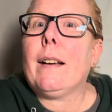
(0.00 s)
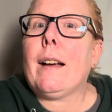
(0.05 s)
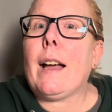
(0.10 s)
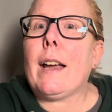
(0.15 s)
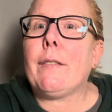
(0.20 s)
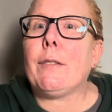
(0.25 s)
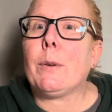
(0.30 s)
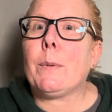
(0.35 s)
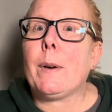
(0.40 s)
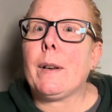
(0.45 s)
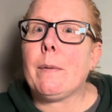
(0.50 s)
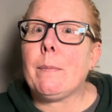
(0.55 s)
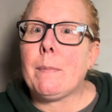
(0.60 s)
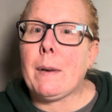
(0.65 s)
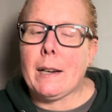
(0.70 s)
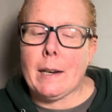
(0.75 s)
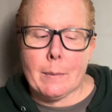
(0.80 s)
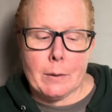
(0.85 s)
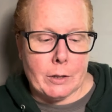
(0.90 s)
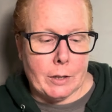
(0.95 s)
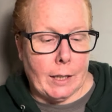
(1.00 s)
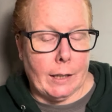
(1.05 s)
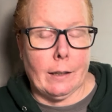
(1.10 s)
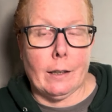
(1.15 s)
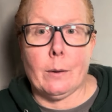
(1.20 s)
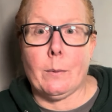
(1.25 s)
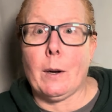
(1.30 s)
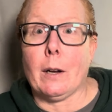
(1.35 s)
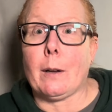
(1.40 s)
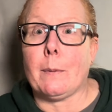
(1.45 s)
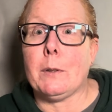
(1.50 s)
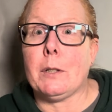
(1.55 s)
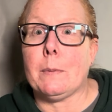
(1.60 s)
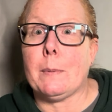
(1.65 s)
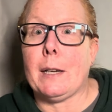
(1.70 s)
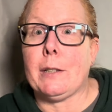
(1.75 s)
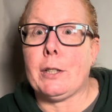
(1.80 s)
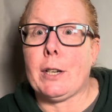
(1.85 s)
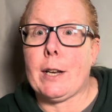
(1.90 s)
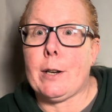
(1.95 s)
everyone, my name is Sheila. Welcome to
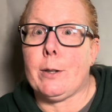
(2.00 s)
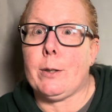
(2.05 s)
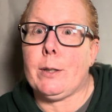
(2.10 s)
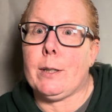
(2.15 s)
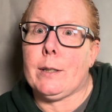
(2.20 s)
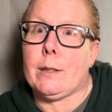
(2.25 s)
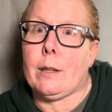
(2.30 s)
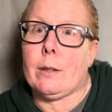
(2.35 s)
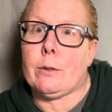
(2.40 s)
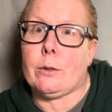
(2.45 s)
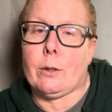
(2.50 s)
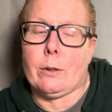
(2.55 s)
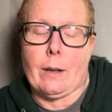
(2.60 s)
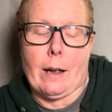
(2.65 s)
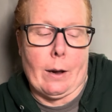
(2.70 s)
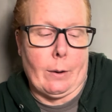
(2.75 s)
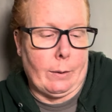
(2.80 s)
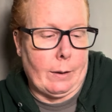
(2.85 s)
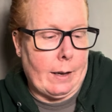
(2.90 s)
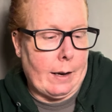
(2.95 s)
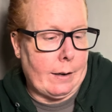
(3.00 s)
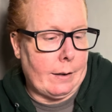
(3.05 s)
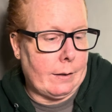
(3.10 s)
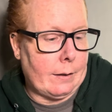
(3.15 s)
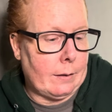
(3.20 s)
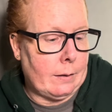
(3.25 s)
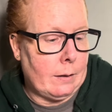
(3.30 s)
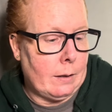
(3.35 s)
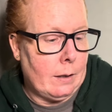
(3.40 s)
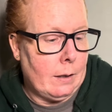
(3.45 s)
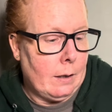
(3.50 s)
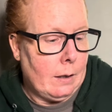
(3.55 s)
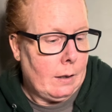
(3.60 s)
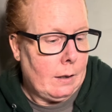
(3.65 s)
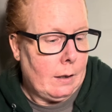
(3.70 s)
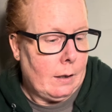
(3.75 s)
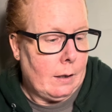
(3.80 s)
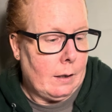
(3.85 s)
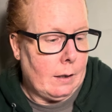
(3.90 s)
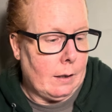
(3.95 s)
my channel, Intentional Outlier.
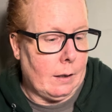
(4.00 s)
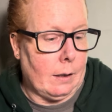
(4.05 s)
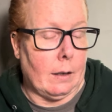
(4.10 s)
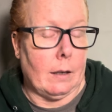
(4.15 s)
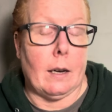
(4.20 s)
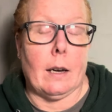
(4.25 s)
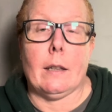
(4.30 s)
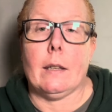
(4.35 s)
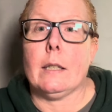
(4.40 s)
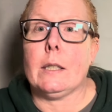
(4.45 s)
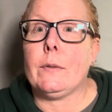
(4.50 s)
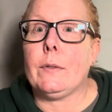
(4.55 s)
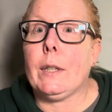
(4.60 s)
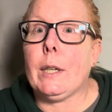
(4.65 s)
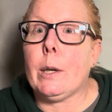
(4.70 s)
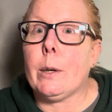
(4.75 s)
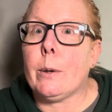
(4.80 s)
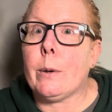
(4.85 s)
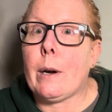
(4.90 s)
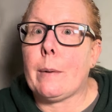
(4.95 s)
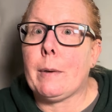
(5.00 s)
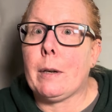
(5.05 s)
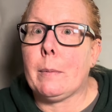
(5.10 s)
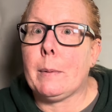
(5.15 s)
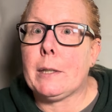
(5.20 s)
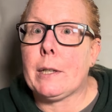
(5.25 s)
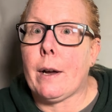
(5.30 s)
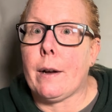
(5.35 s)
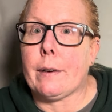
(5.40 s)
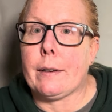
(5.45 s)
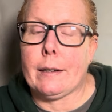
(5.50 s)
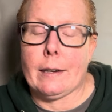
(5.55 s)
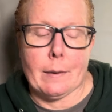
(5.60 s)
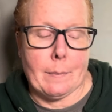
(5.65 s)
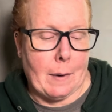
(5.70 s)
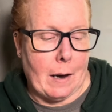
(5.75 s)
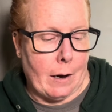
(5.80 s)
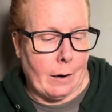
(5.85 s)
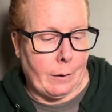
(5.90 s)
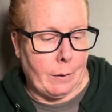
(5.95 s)
In this video, I'm going to be talking
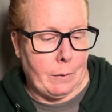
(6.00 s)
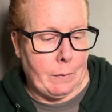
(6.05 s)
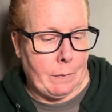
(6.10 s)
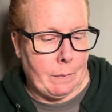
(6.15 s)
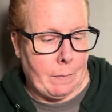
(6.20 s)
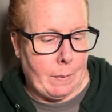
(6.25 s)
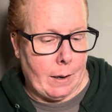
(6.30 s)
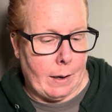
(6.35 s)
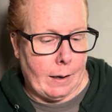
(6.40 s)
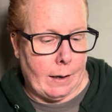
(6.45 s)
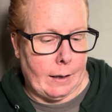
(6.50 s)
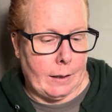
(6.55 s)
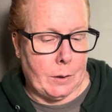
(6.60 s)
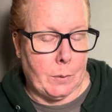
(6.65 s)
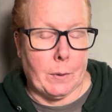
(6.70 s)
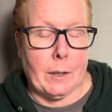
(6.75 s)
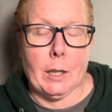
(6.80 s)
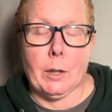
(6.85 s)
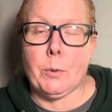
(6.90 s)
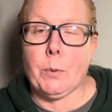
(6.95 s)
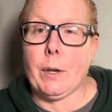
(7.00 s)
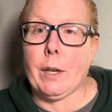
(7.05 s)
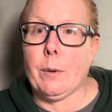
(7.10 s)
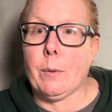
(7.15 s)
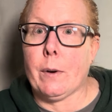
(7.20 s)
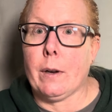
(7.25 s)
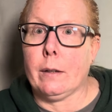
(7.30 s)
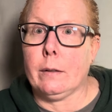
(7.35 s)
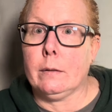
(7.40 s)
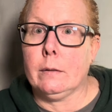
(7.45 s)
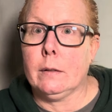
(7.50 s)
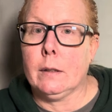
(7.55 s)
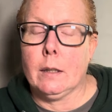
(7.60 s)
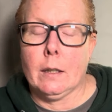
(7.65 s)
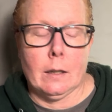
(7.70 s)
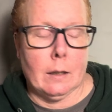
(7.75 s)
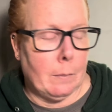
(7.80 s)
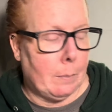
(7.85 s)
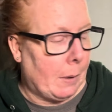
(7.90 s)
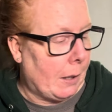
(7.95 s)
about my 2021
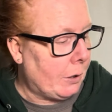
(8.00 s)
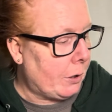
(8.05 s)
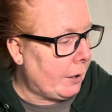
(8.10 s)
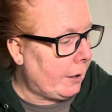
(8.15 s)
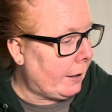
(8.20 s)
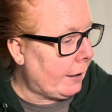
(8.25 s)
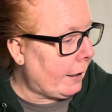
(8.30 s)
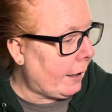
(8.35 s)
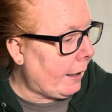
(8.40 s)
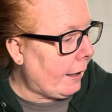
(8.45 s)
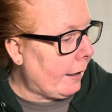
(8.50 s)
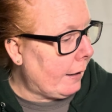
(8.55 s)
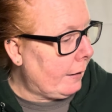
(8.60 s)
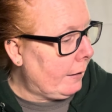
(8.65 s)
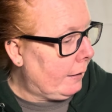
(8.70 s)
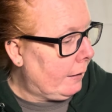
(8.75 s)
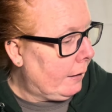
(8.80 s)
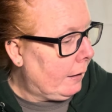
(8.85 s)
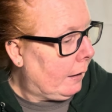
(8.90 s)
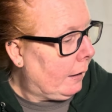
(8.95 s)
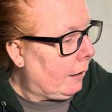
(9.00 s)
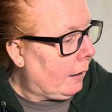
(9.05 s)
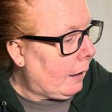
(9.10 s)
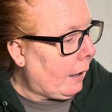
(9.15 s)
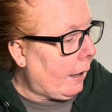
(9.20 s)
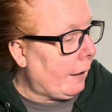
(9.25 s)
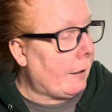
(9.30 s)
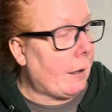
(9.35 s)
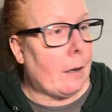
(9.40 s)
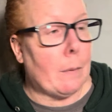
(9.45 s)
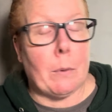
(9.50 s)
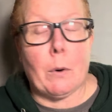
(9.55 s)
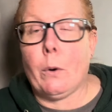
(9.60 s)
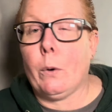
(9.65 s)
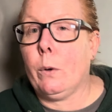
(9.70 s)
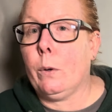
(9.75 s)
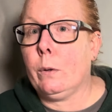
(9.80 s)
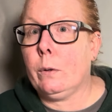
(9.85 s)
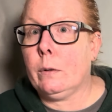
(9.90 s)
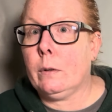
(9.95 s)
budget that I had. I did a
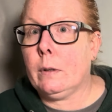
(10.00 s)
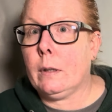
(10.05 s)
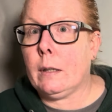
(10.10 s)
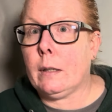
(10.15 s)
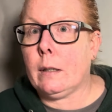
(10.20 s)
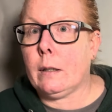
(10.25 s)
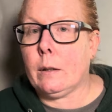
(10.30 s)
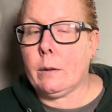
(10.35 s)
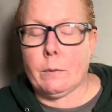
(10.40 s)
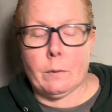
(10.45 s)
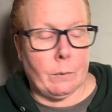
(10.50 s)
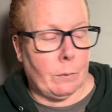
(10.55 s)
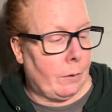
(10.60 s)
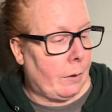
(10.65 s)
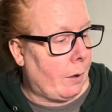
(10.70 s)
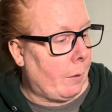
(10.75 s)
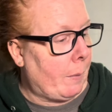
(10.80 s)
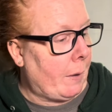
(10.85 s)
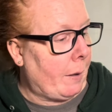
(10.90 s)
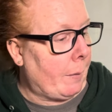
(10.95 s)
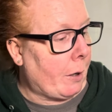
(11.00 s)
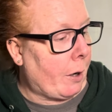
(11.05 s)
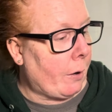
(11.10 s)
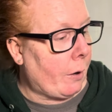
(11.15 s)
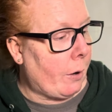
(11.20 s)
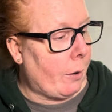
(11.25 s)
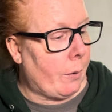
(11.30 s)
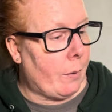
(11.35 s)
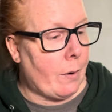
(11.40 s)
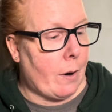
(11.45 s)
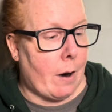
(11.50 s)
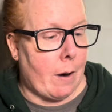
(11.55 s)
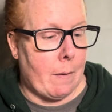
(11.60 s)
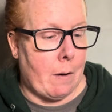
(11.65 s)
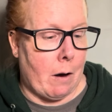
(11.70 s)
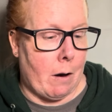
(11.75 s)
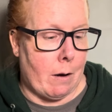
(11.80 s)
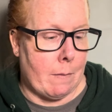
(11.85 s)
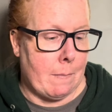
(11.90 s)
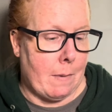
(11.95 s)
poll a little bit ago
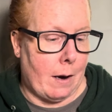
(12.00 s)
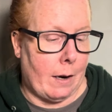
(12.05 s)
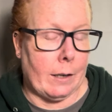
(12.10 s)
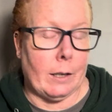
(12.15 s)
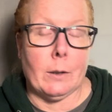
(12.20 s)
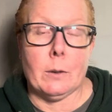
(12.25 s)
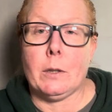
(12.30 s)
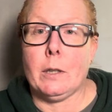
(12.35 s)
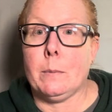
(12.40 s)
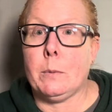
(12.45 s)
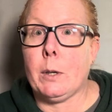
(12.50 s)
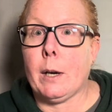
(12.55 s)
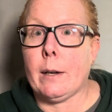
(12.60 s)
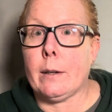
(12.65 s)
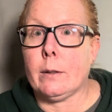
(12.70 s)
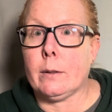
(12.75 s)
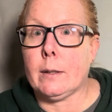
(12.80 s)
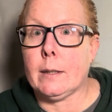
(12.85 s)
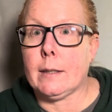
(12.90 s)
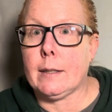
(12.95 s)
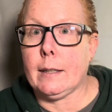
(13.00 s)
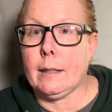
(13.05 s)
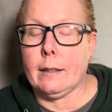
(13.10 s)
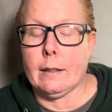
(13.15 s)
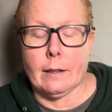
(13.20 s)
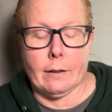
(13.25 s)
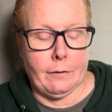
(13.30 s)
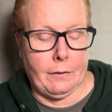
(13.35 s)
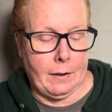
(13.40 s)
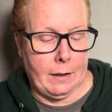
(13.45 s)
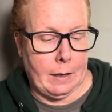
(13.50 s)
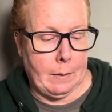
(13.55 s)
on my YouTube channel to see if